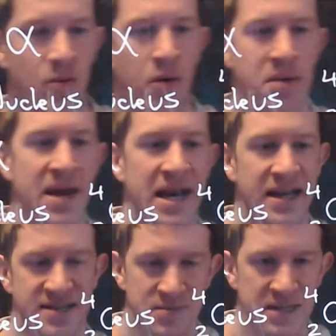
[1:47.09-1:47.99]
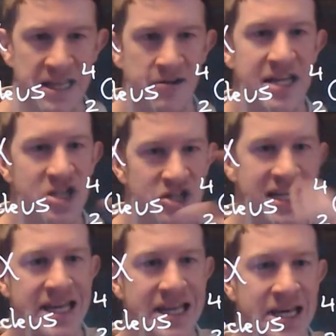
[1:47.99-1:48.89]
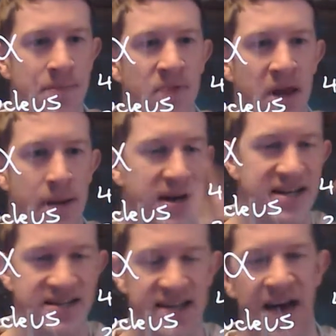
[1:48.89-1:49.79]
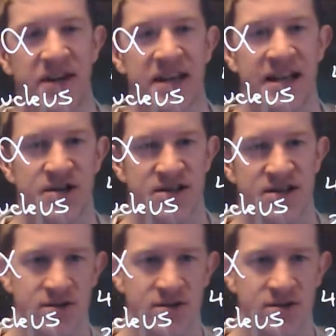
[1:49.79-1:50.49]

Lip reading: So what we mean is it's literally just helium, but it doesn't have any electrons.